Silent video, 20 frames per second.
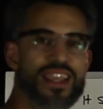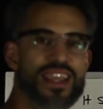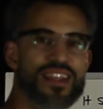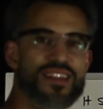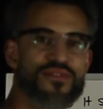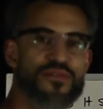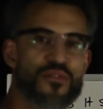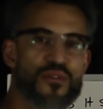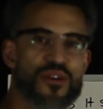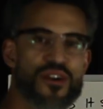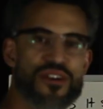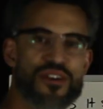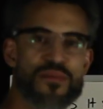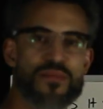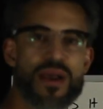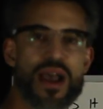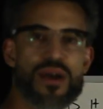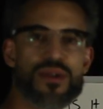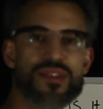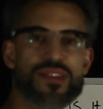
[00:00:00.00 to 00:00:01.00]
Is
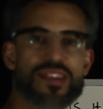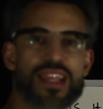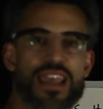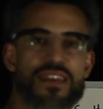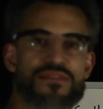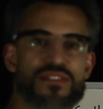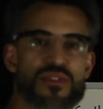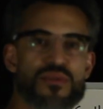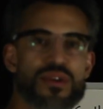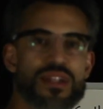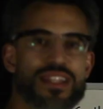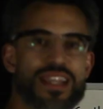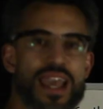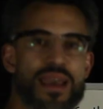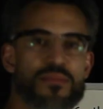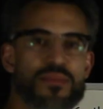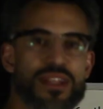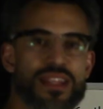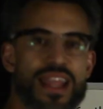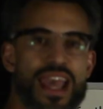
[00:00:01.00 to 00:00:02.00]
400 pounds safe to
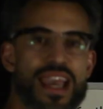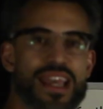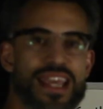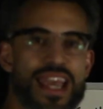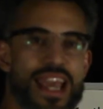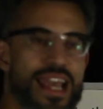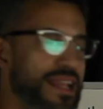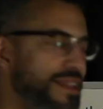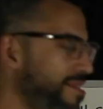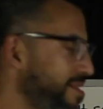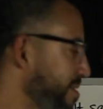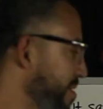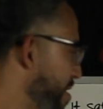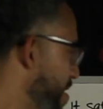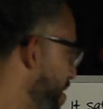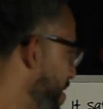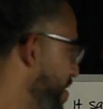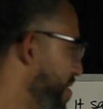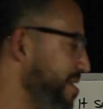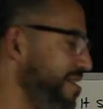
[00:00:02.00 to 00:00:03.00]
attempt in that case?
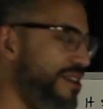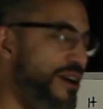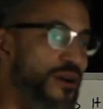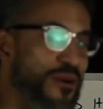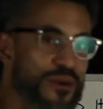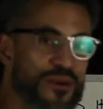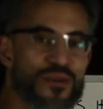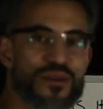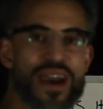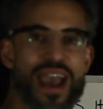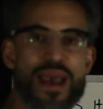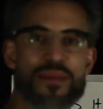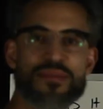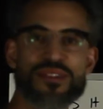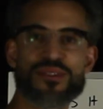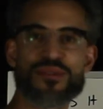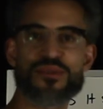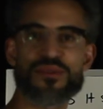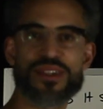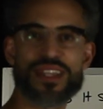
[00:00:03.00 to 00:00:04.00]
No,
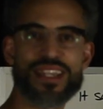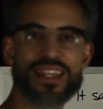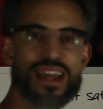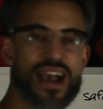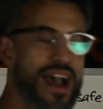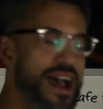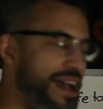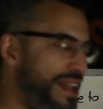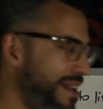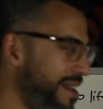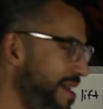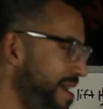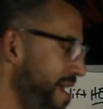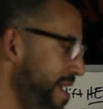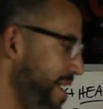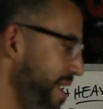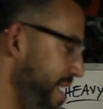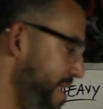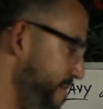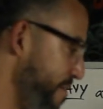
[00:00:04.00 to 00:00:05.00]
absolutely not.
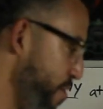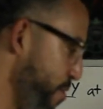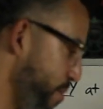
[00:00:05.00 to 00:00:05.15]
If you